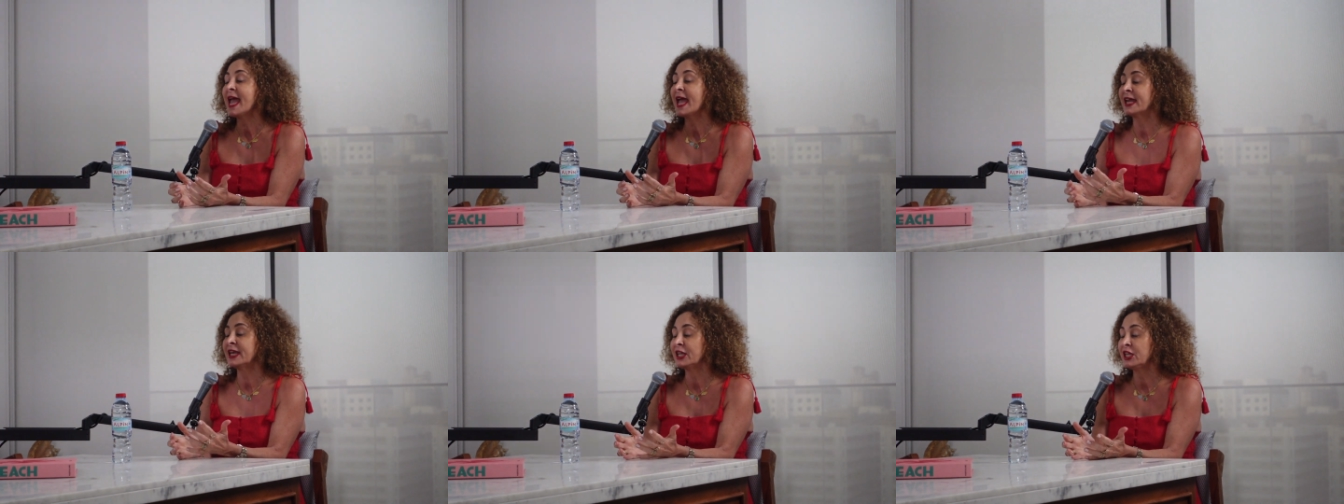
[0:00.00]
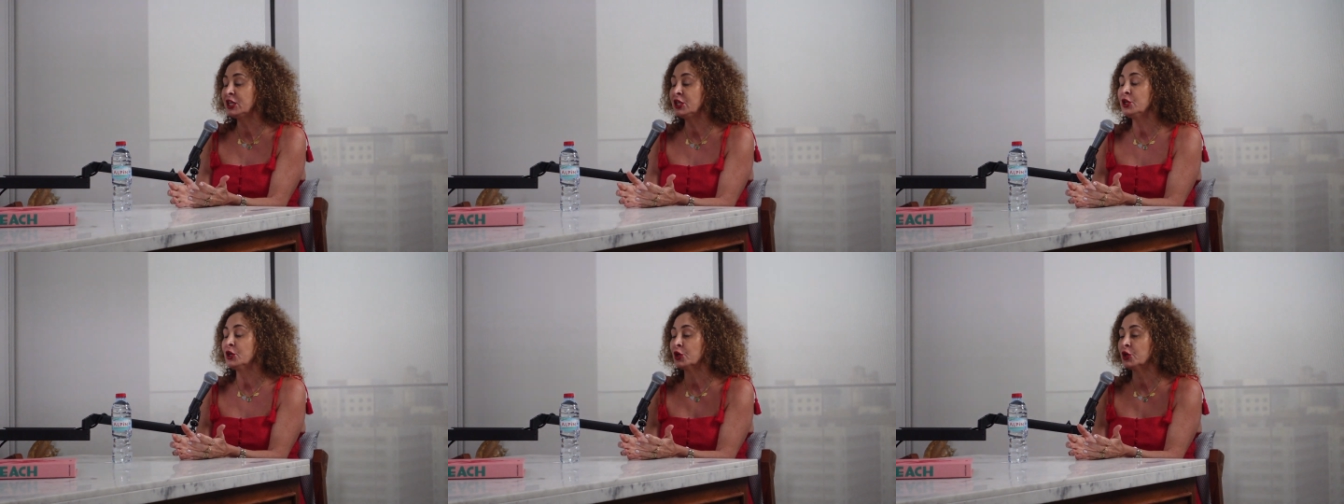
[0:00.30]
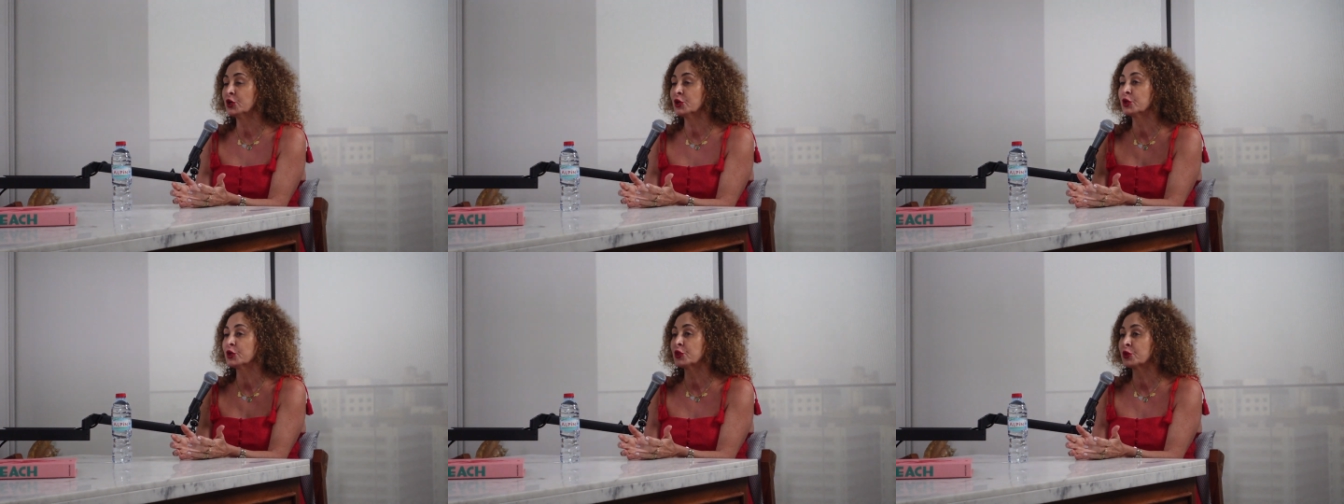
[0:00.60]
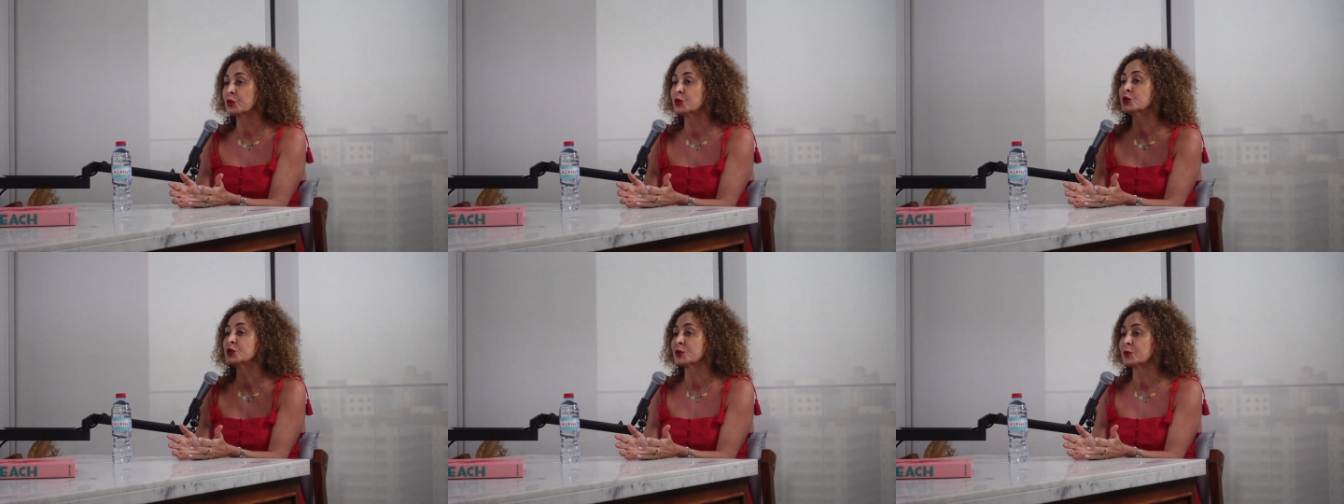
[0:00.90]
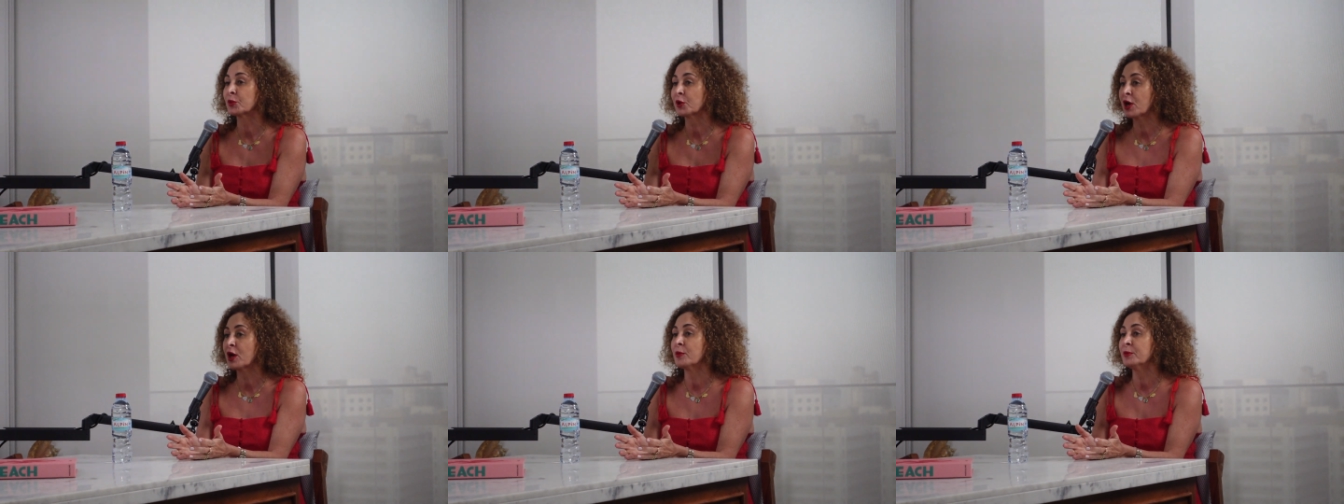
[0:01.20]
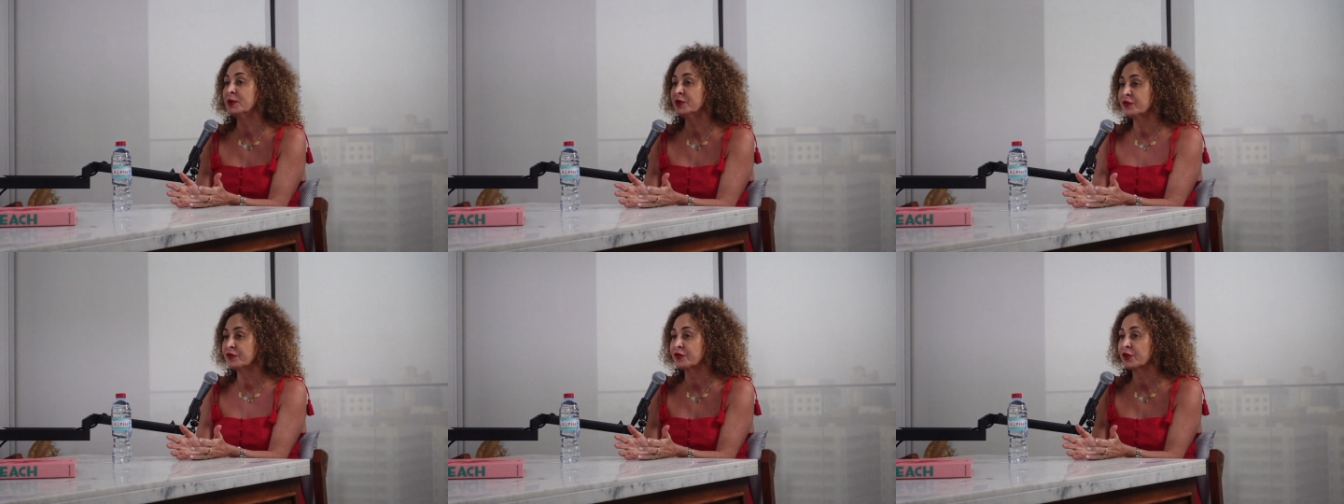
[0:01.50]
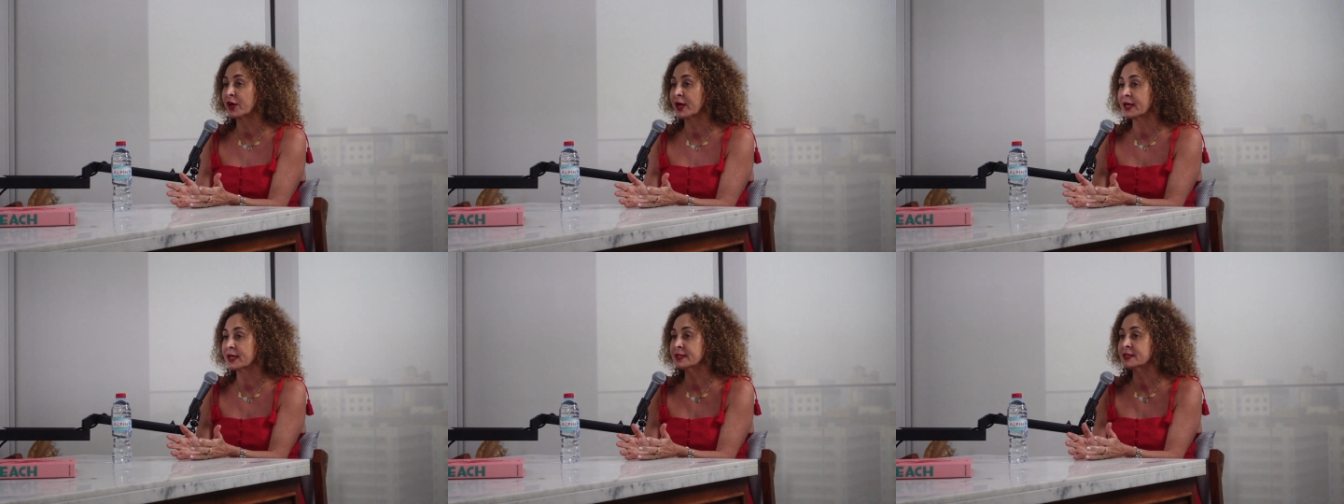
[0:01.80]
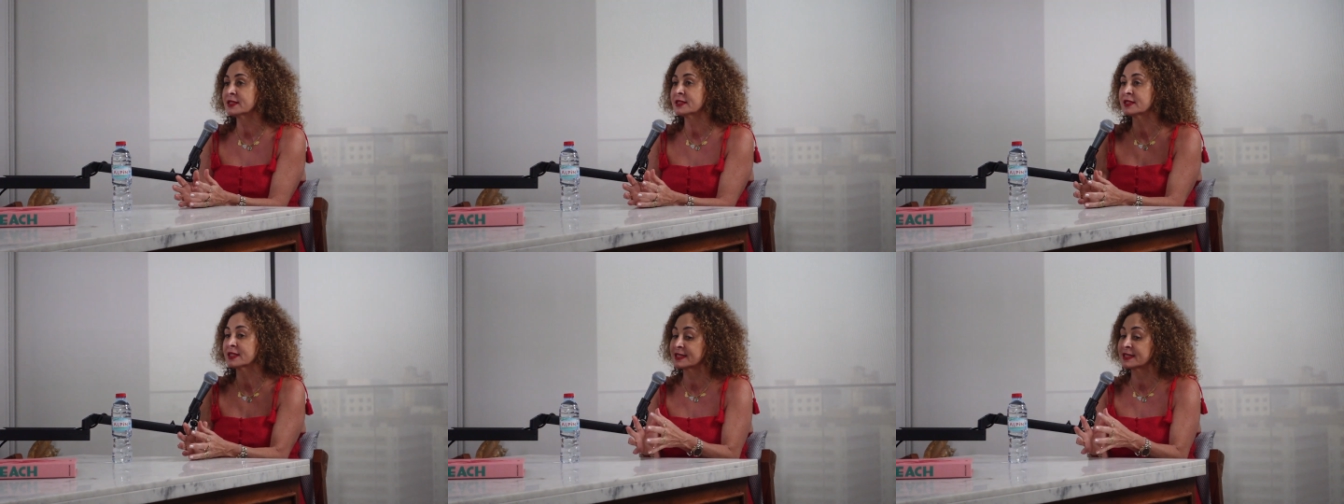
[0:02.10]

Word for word: And he heard through some common friends,